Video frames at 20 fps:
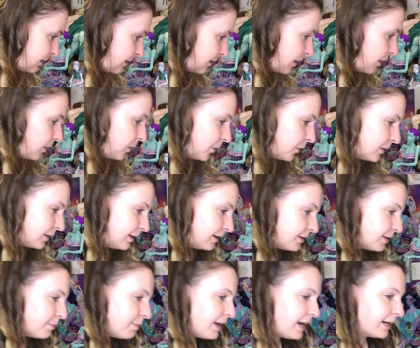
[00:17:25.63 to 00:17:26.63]
Oh, on
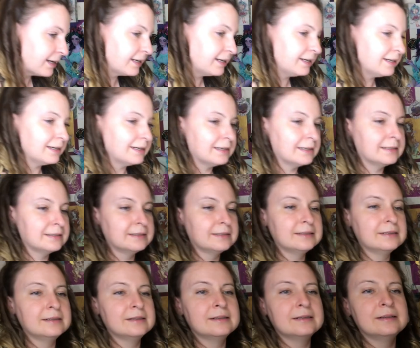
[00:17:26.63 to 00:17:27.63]
the back here,
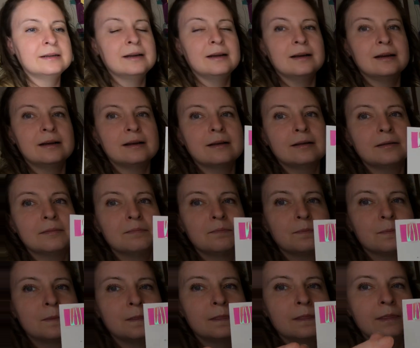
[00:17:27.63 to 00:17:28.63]
um,
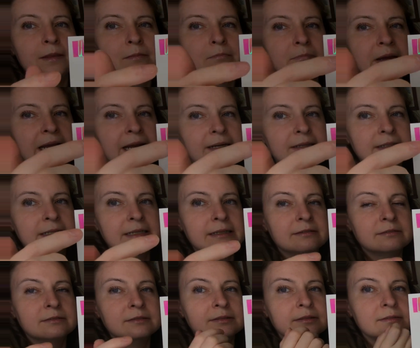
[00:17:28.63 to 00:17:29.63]
magnet
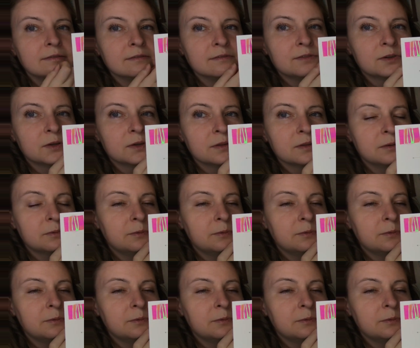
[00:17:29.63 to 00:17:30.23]
for the